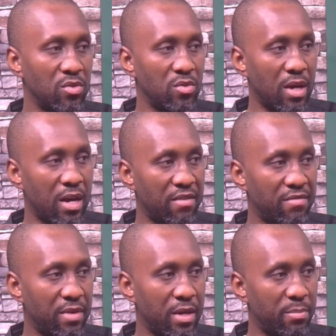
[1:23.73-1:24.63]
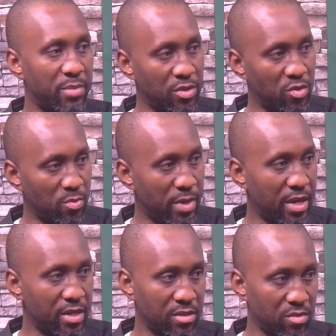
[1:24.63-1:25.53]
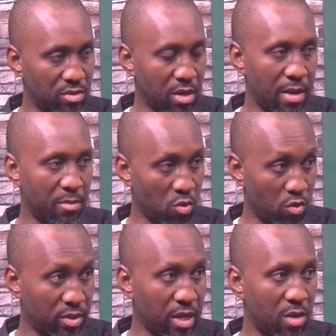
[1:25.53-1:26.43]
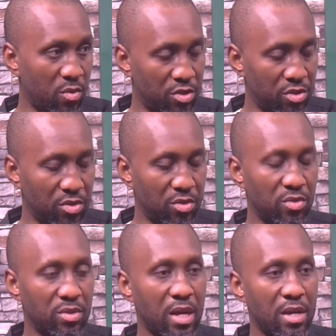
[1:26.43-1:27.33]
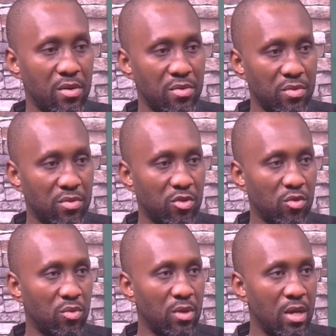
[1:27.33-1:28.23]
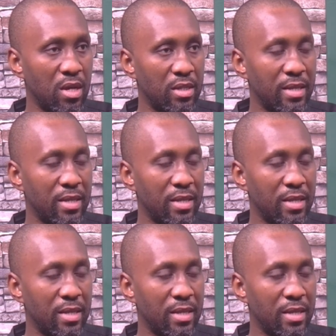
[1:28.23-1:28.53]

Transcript: you have um, bitumen um, quota which you use to tie your road so yes.